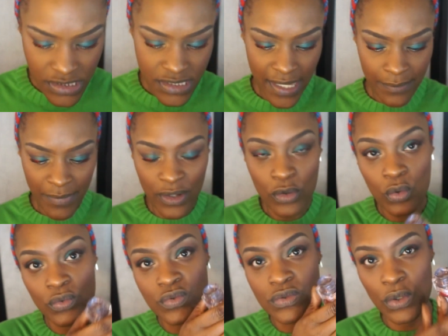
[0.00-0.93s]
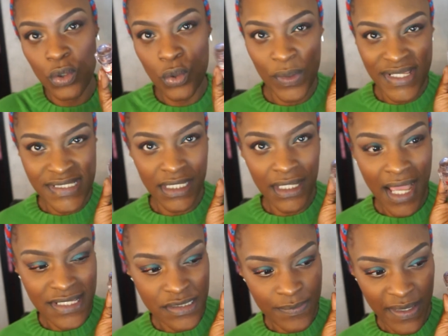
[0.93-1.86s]
to take my Who Who Is It
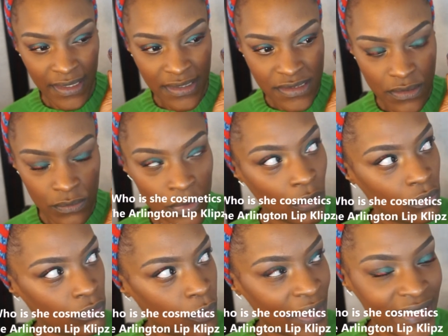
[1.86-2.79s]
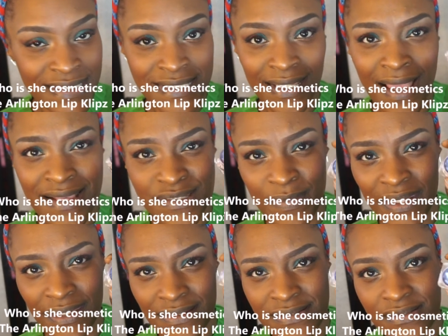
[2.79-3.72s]
Cosmetics. No, What Is It
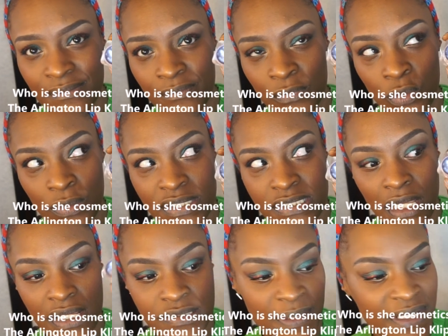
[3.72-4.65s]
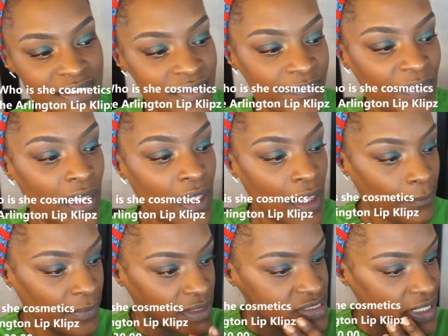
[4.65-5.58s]
Cosmetics? Who Is It Cosmetics? I'm
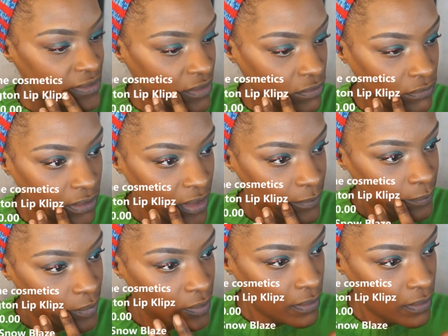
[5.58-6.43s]
going to take their lip